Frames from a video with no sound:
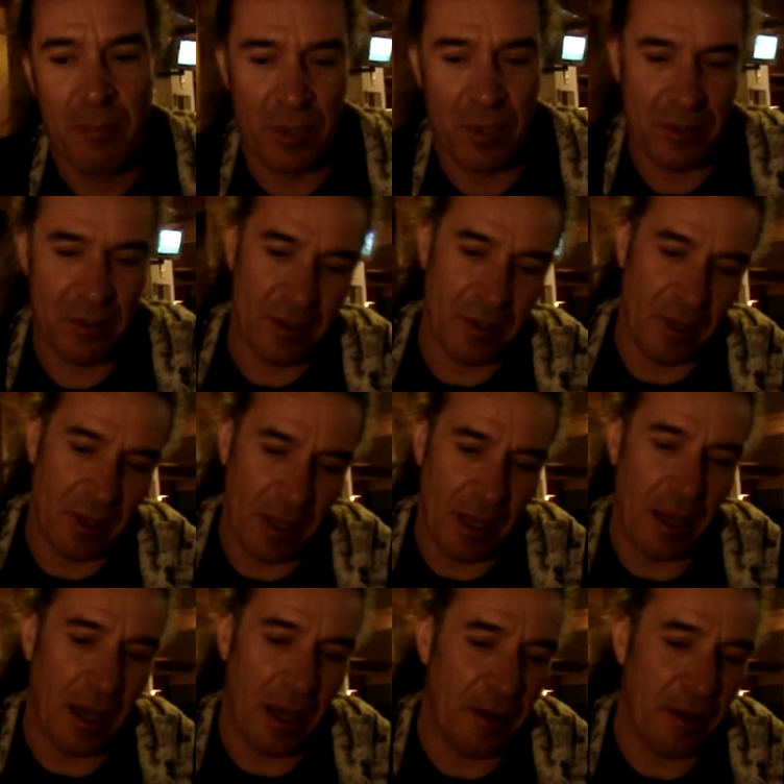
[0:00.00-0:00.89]
But
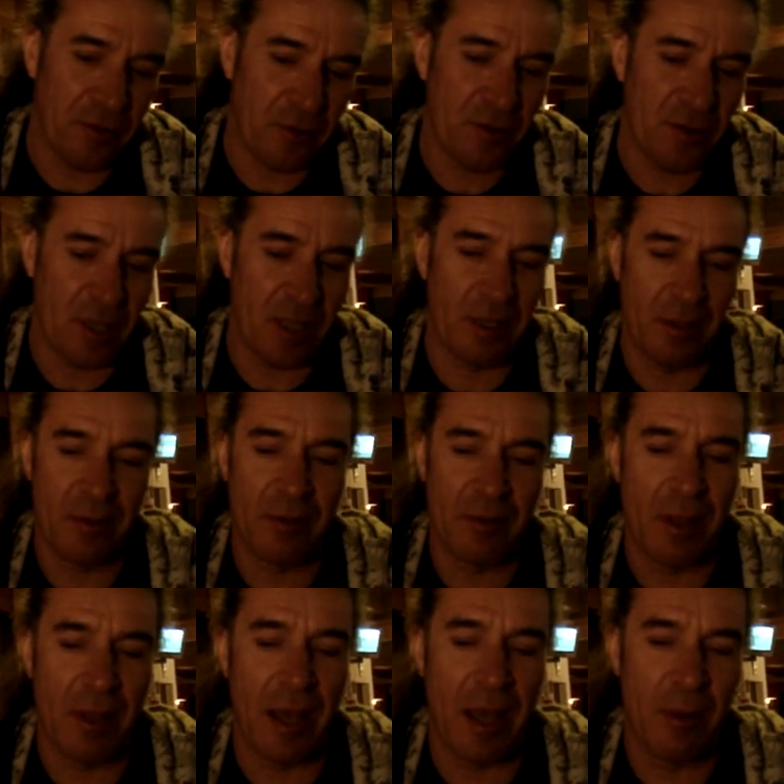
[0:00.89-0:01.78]
I have to say,
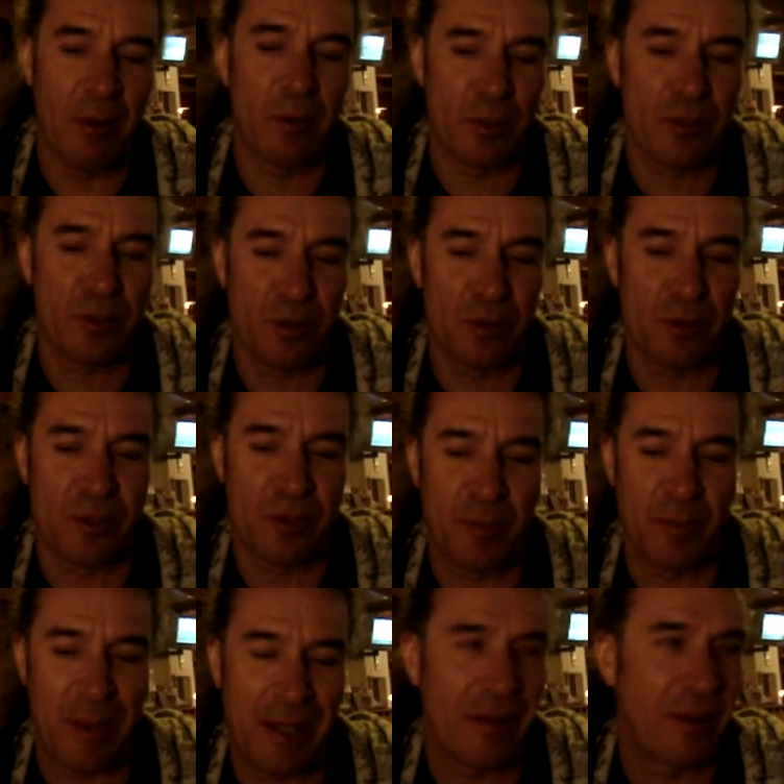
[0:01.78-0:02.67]
I also
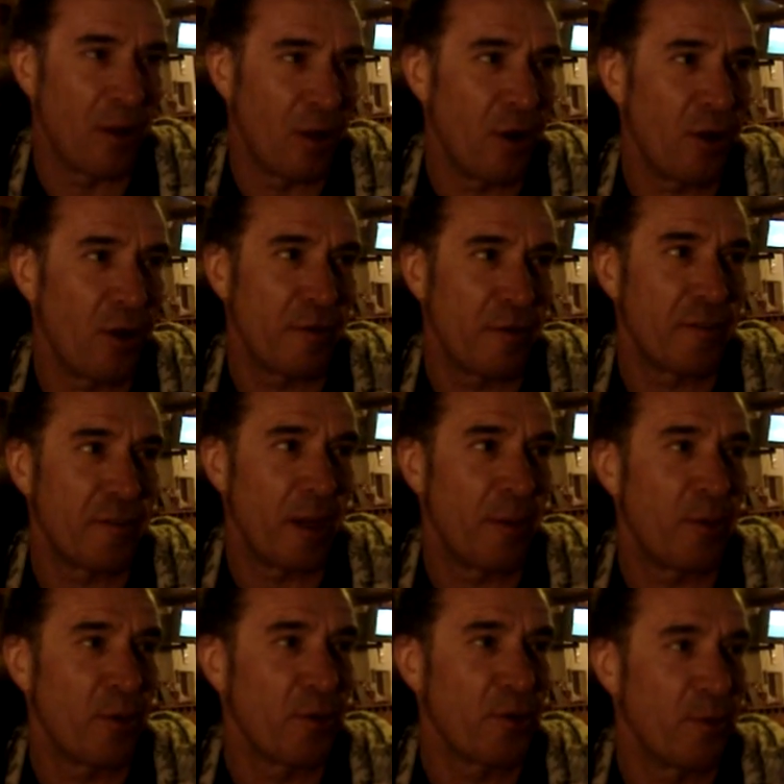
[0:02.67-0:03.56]
spend a lot of
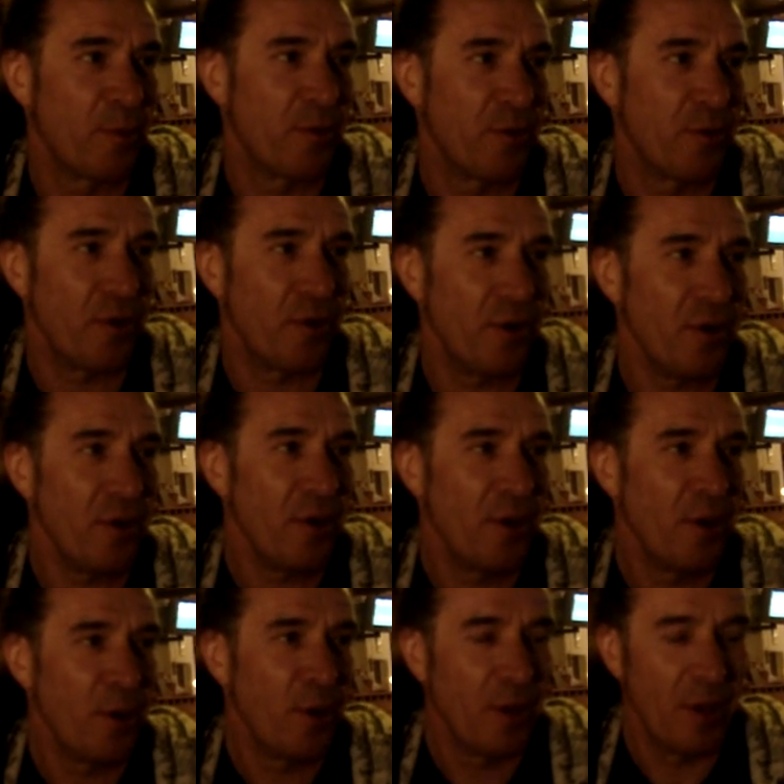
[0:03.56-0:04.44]
time on the computer,
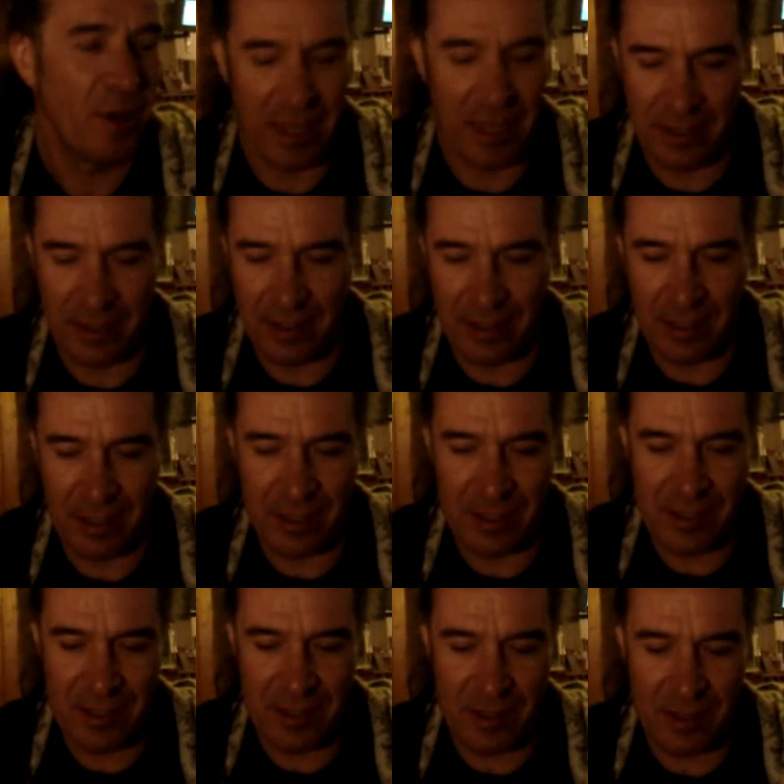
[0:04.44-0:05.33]
and
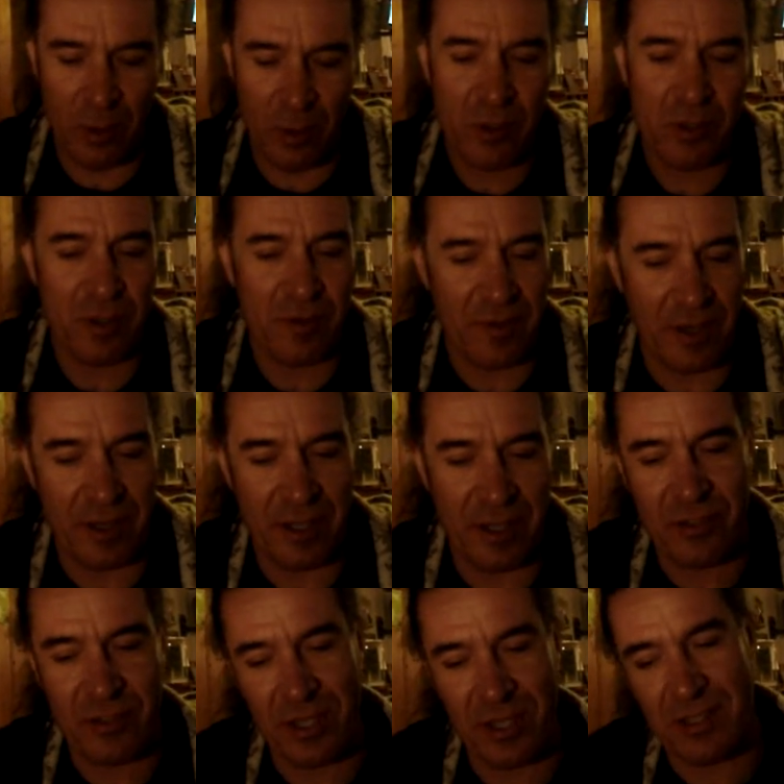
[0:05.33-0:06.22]
it's also very
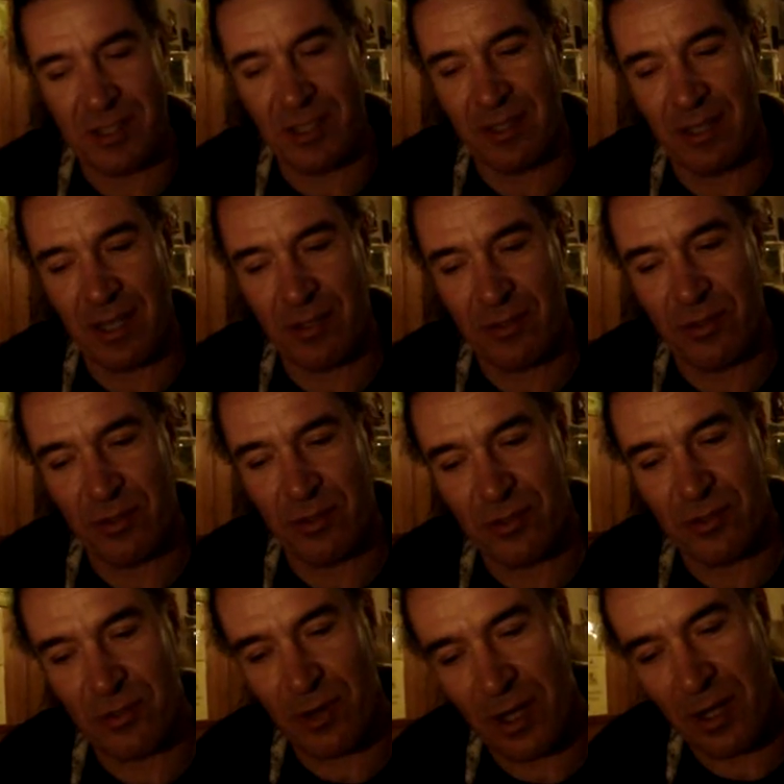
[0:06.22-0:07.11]
interesting now to
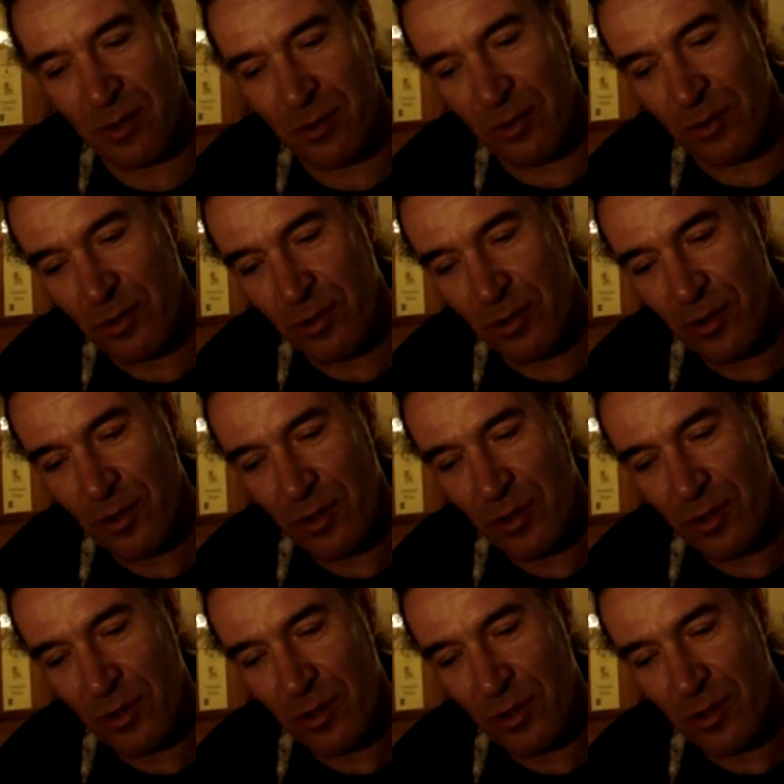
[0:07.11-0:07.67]
try to